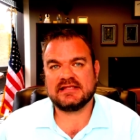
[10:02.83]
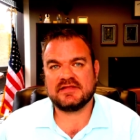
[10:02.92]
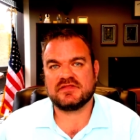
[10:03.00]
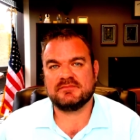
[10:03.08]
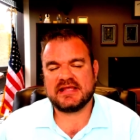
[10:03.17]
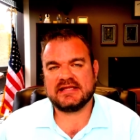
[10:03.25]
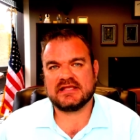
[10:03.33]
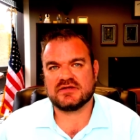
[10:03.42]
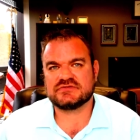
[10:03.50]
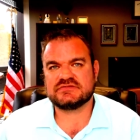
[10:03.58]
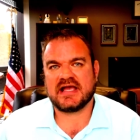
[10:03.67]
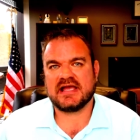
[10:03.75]
get the
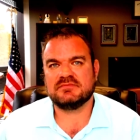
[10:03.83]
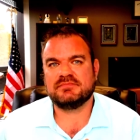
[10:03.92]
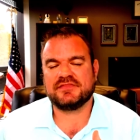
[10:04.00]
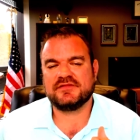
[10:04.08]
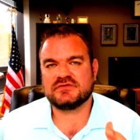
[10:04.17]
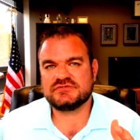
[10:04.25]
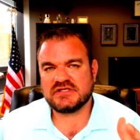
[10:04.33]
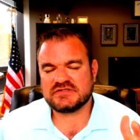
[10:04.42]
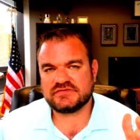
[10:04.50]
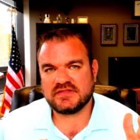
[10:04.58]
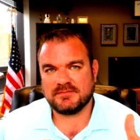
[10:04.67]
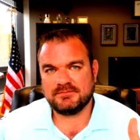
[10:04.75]
Medicare side, but they're
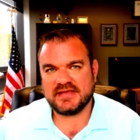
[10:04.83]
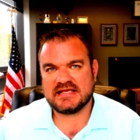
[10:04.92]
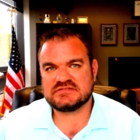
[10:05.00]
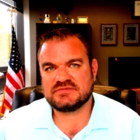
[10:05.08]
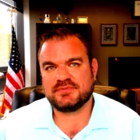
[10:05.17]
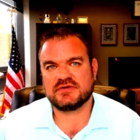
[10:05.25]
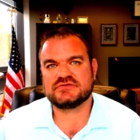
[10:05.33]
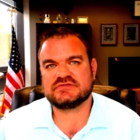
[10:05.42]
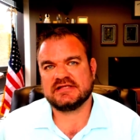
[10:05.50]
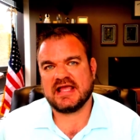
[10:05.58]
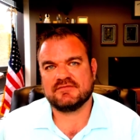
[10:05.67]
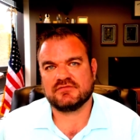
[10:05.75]
just the best
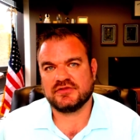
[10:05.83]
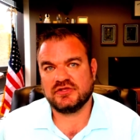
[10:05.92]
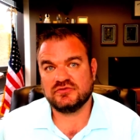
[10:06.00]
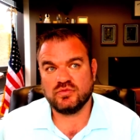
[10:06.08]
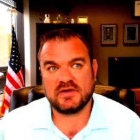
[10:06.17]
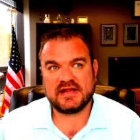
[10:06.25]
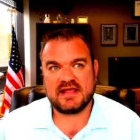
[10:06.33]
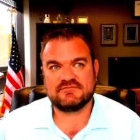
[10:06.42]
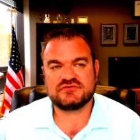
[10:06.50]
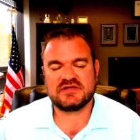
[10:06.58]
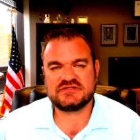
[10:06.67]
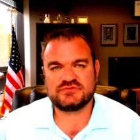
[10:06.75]
person ever. You'd want to have
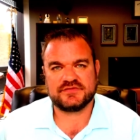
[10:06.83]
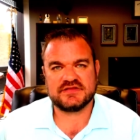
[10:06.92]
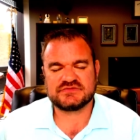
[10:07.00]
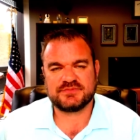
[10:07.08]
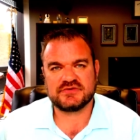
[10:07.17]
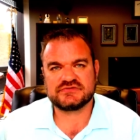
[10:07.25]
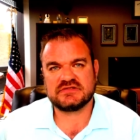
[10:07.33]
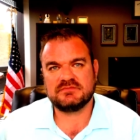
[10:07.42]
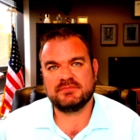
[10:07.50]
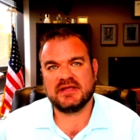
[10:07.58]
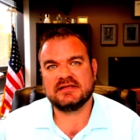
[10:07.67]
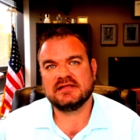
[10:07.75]
drinks with this person,
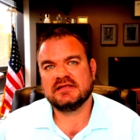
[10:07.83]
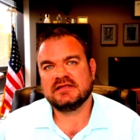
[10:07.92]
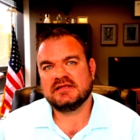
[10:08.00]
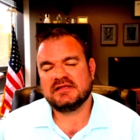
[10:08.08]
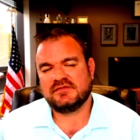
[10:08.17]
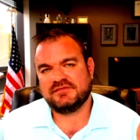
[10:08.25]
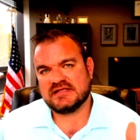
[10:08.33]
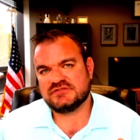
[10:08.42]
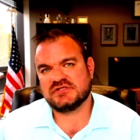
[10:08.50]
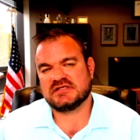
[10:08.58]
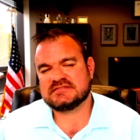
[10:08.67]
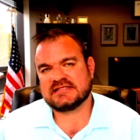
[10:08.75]
but they
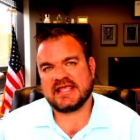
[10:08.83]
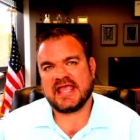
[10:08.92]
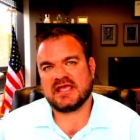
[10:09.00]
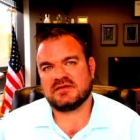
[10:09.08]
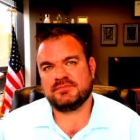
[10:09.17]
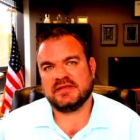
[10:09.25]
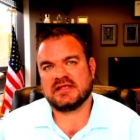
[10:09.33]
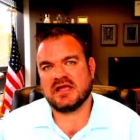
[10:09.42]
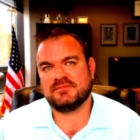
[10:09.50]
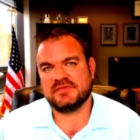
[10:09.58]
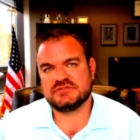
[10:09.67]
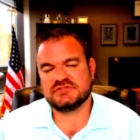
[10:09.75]
just can't pick
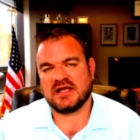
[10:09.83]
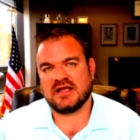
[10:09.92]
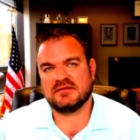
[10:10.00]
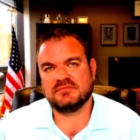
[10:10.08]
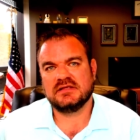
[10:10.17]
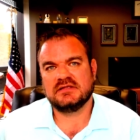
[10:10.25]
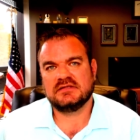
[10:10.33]
up the job.